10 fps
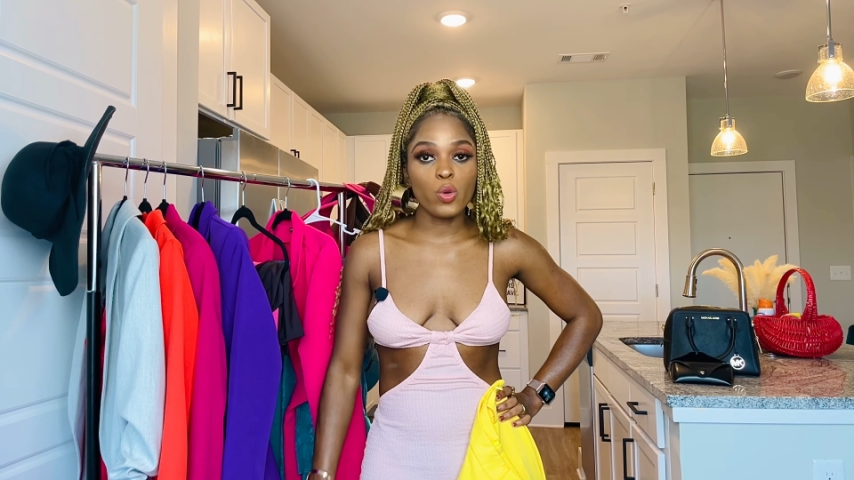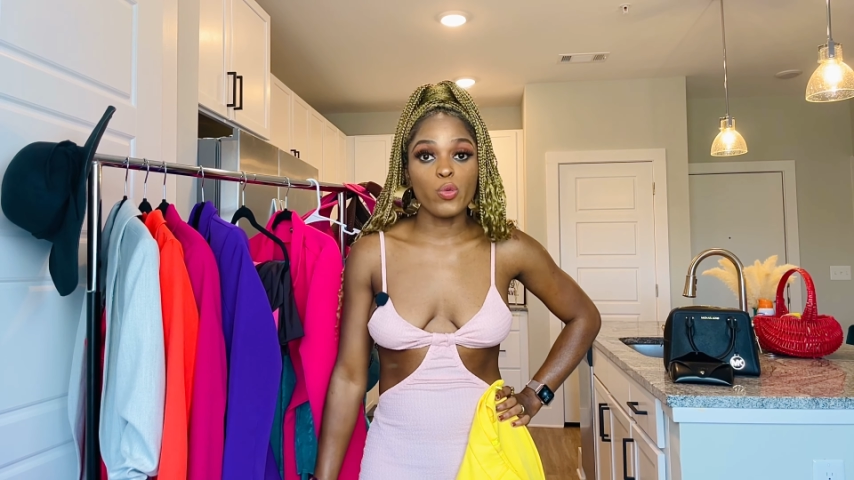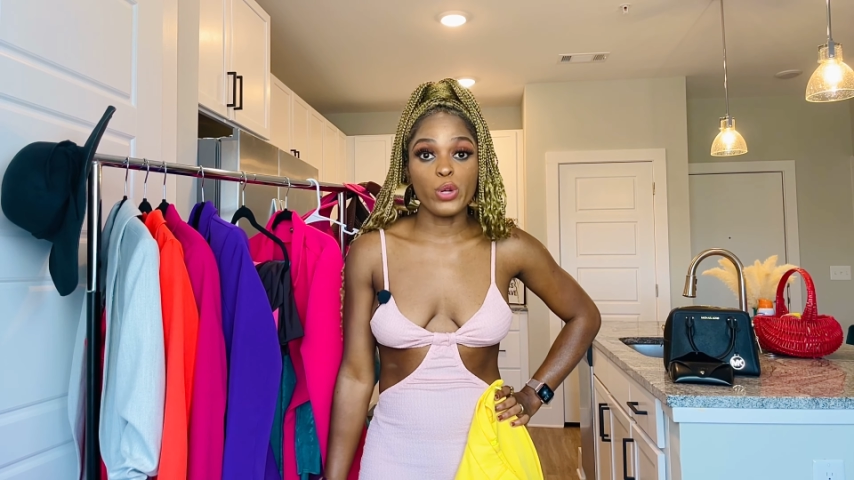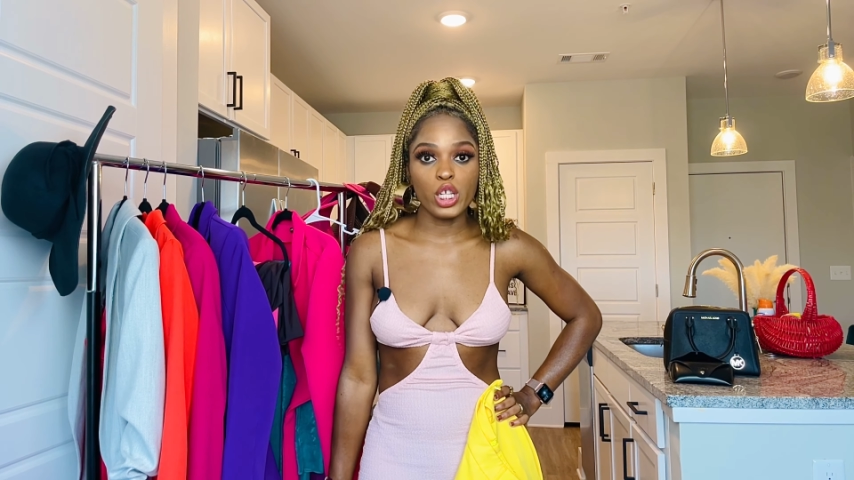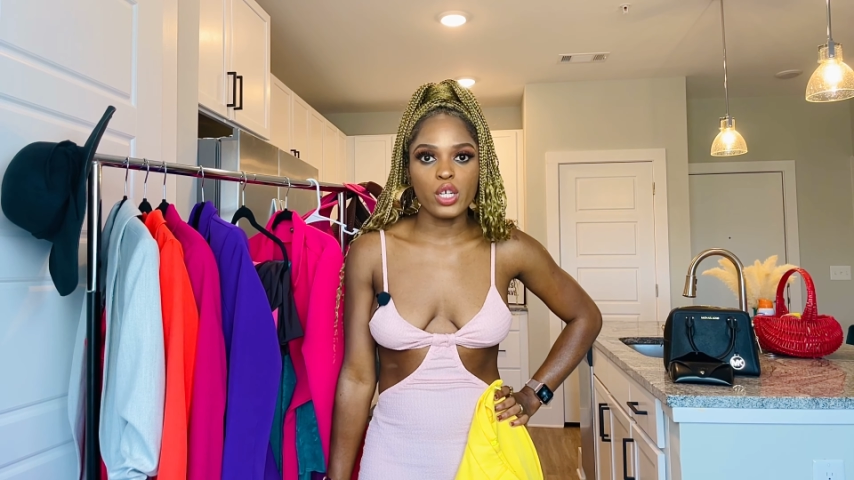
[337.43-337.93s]

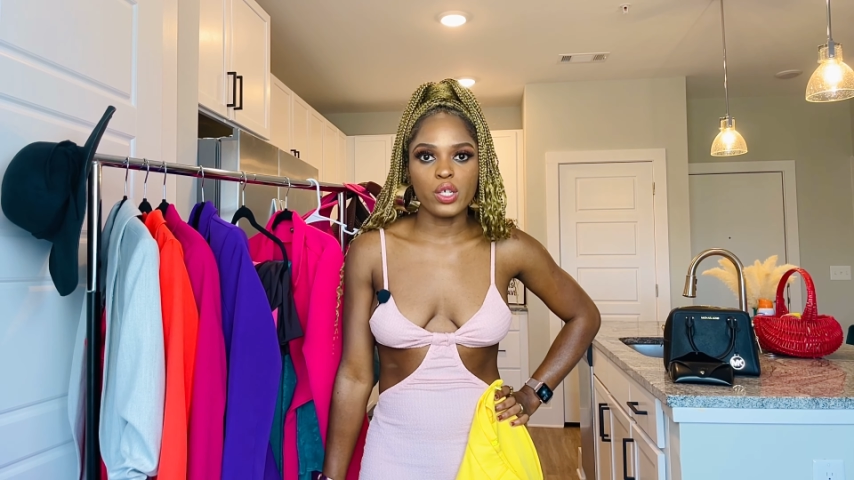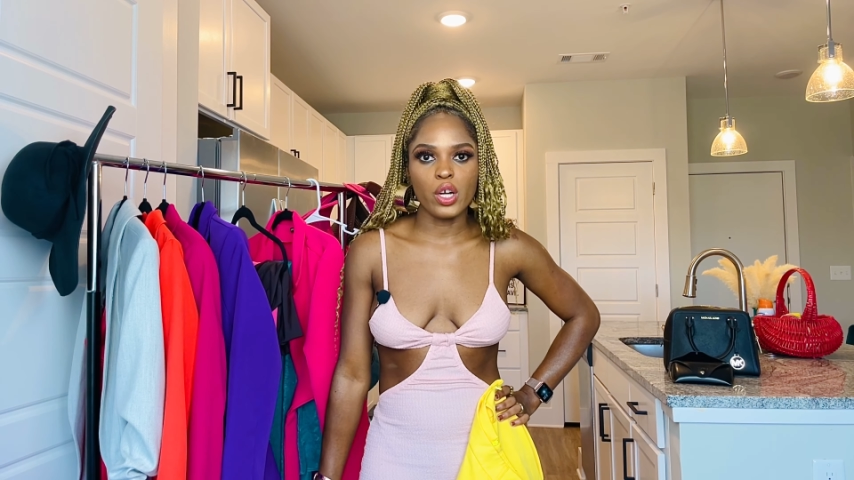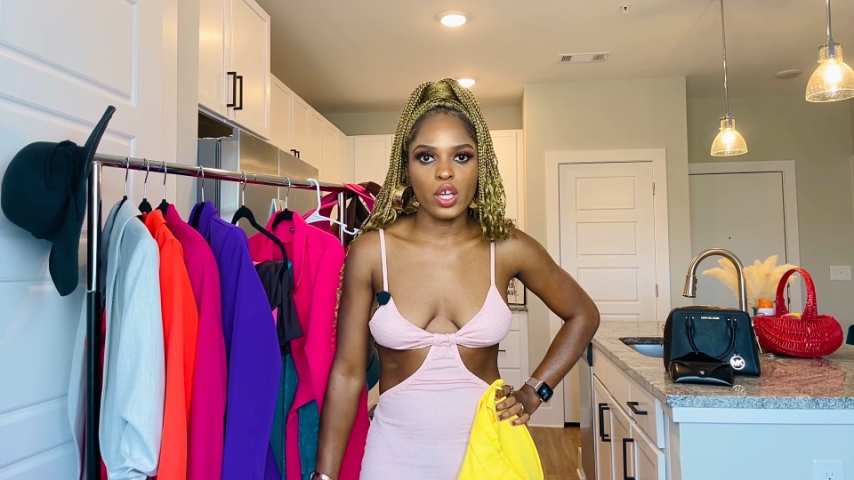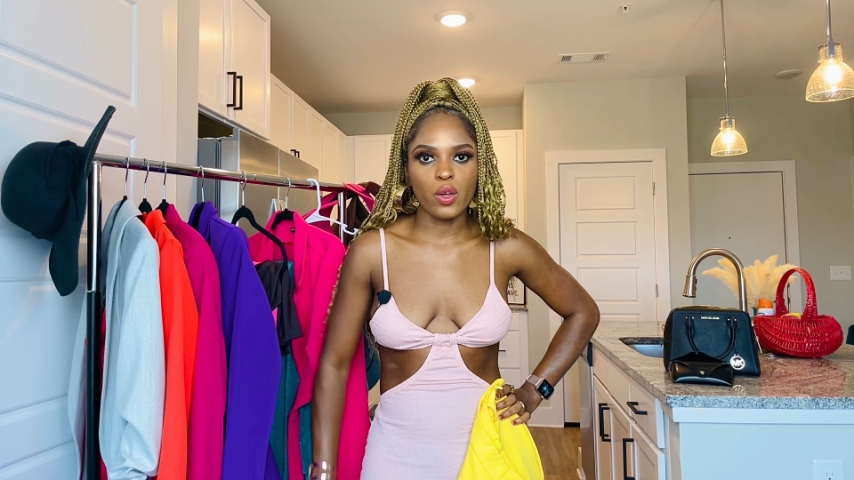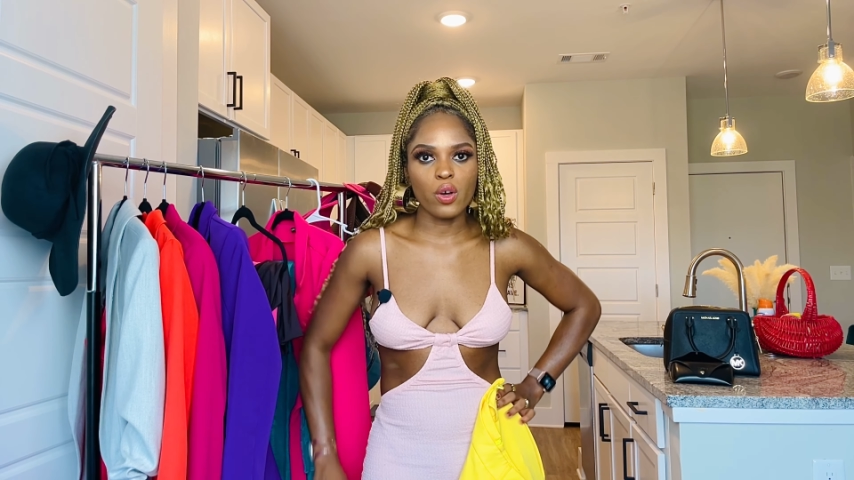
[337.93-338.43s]
really good on
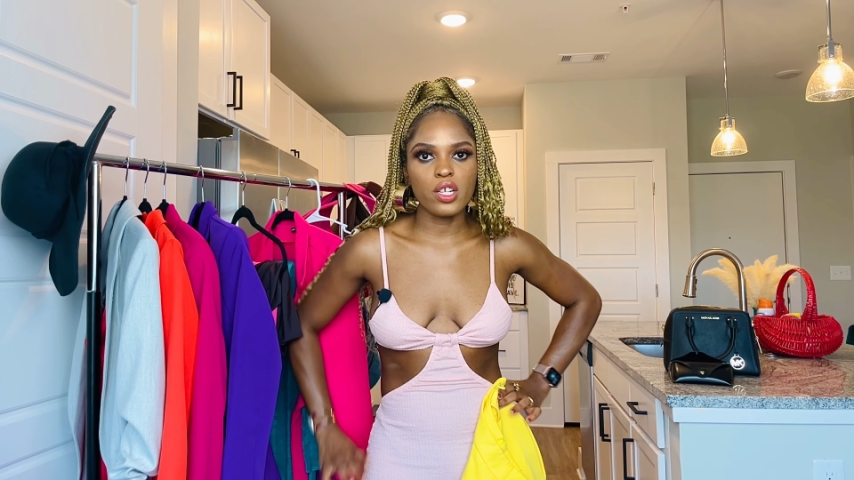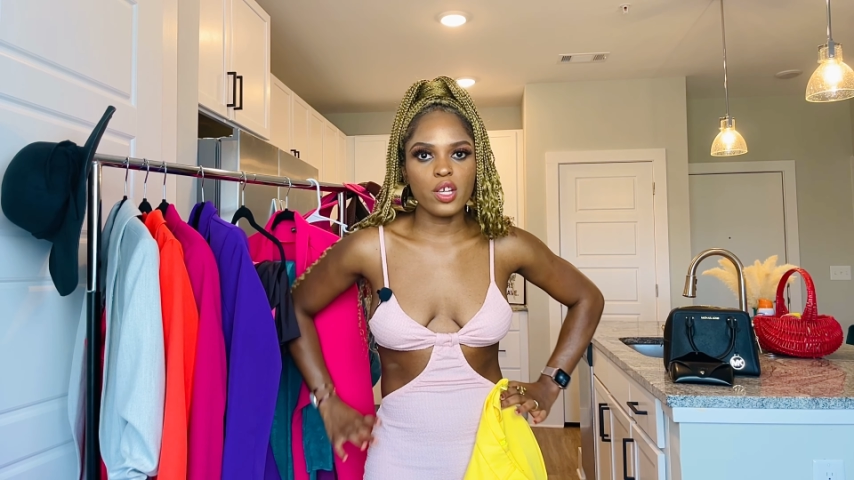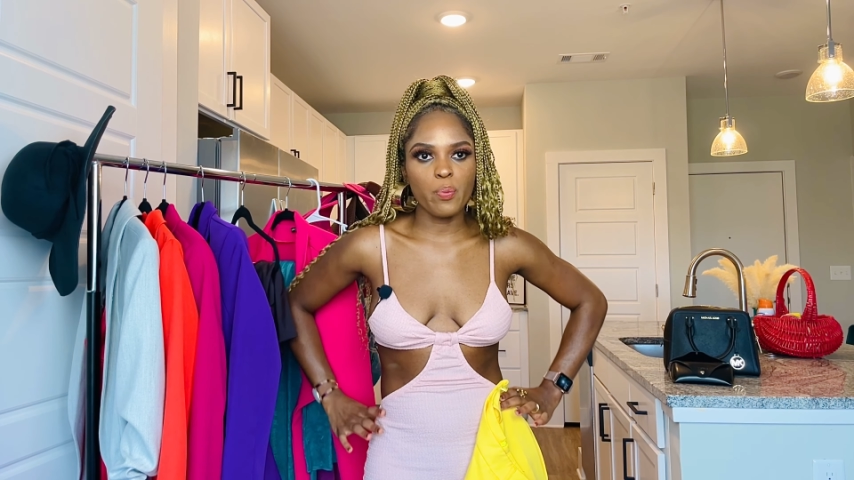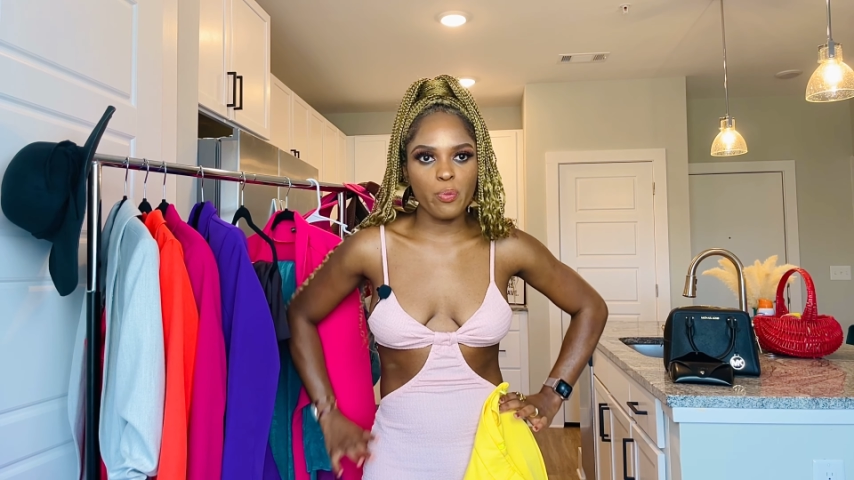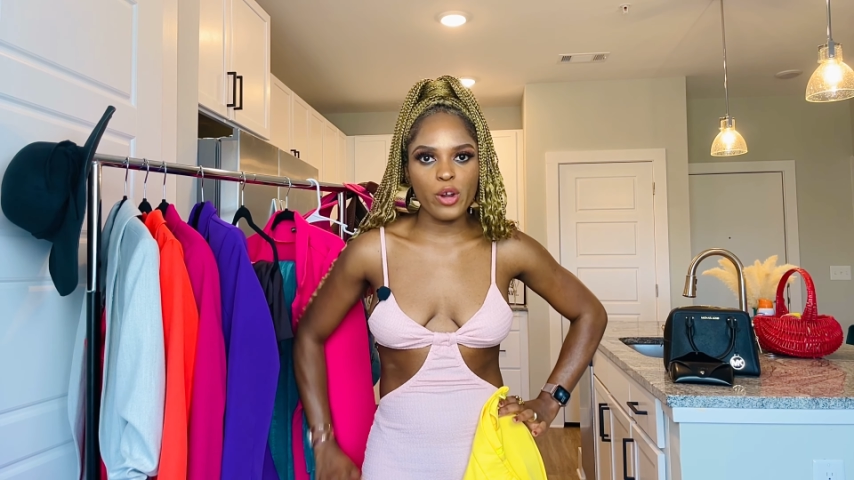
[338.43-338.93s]
you because they
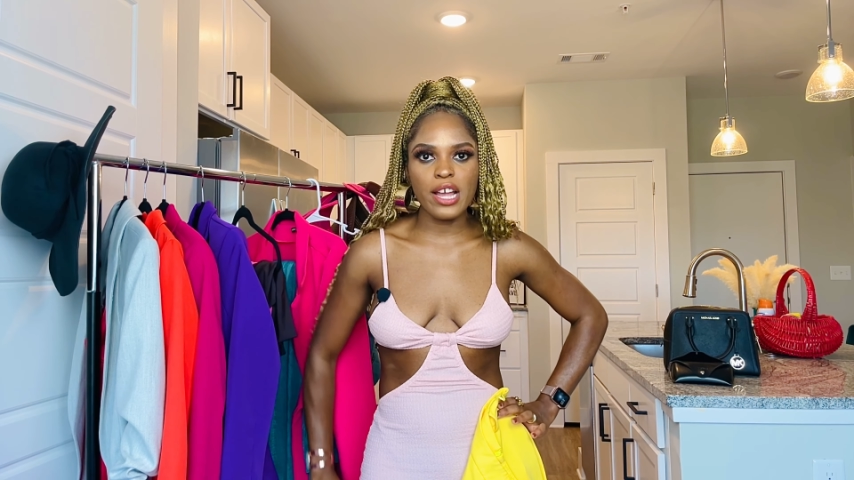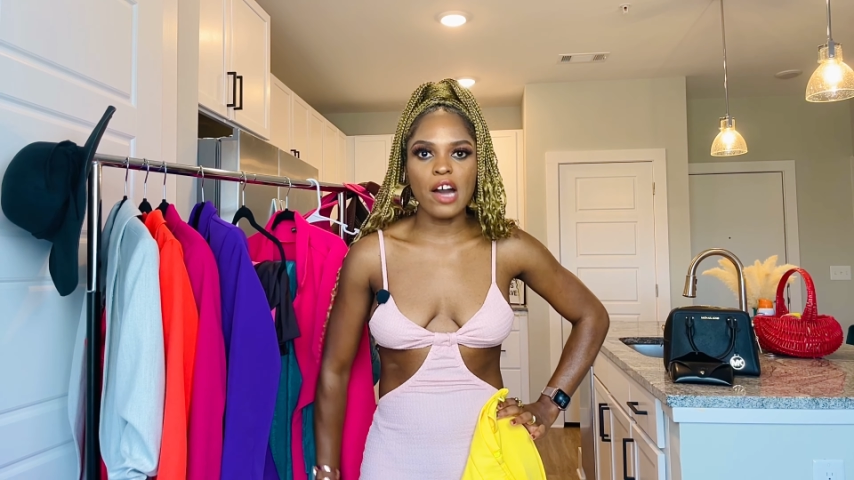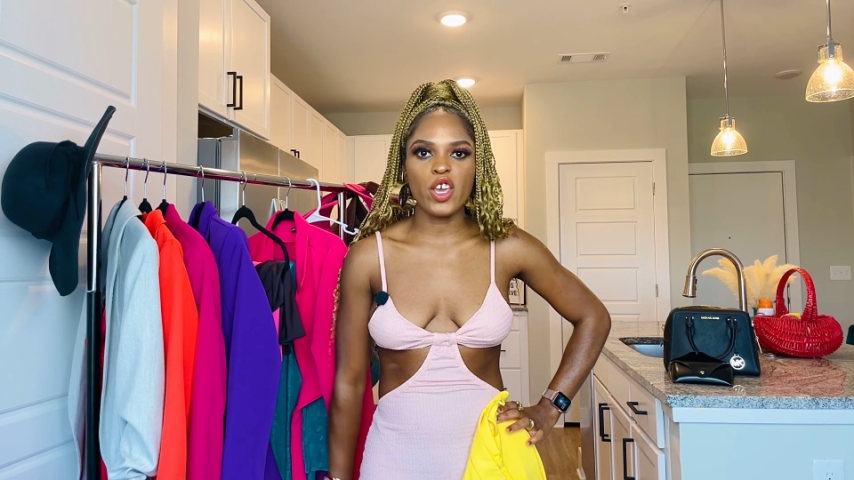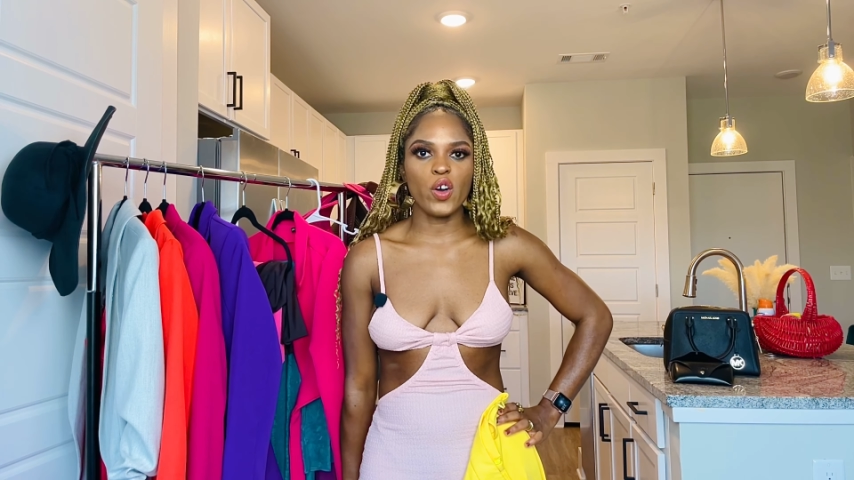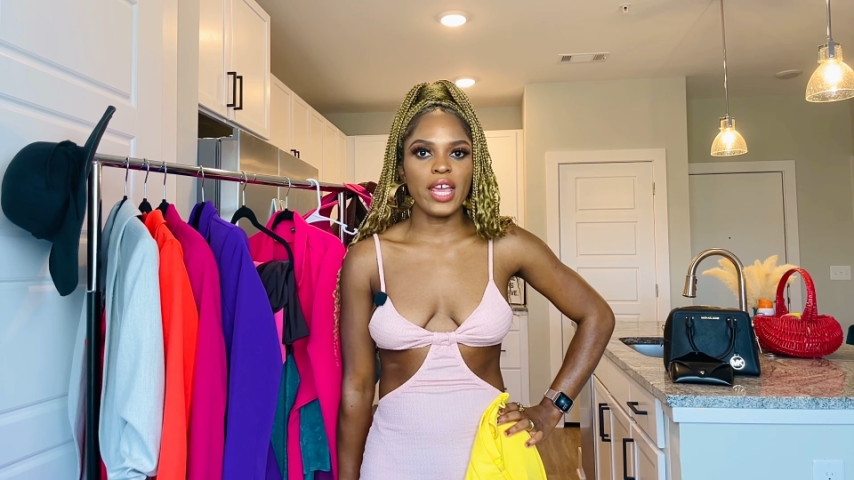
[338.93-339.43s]
bring out
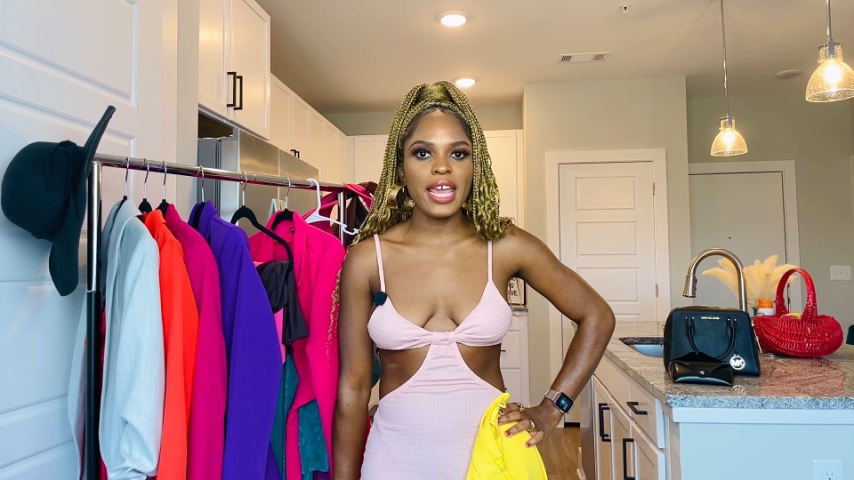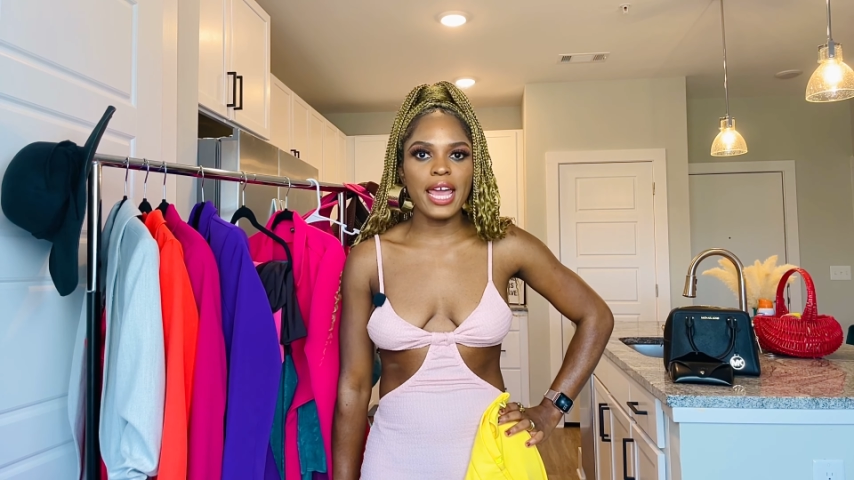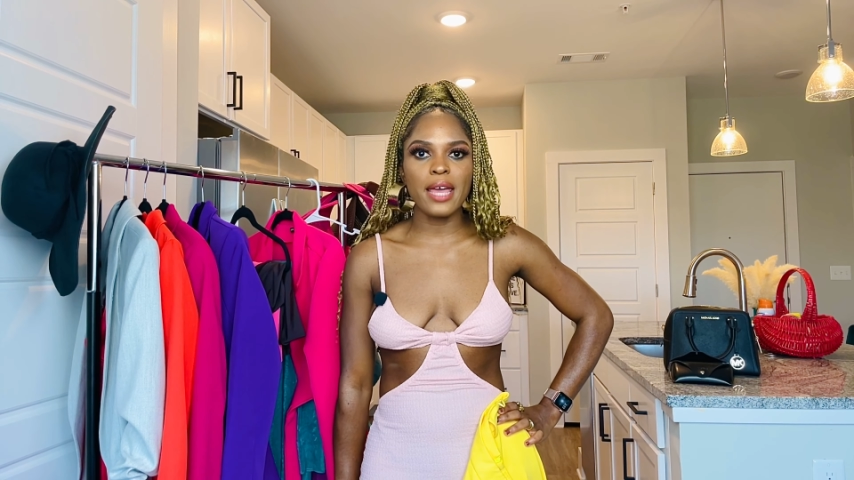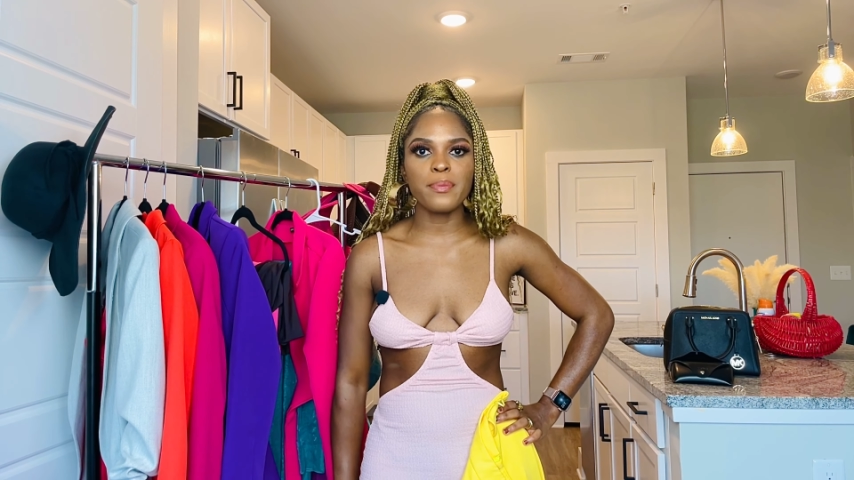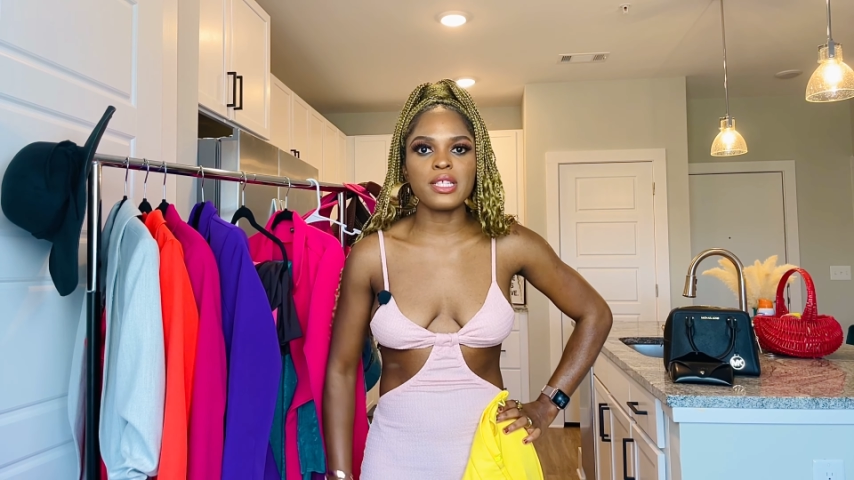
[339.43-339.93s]
your hips,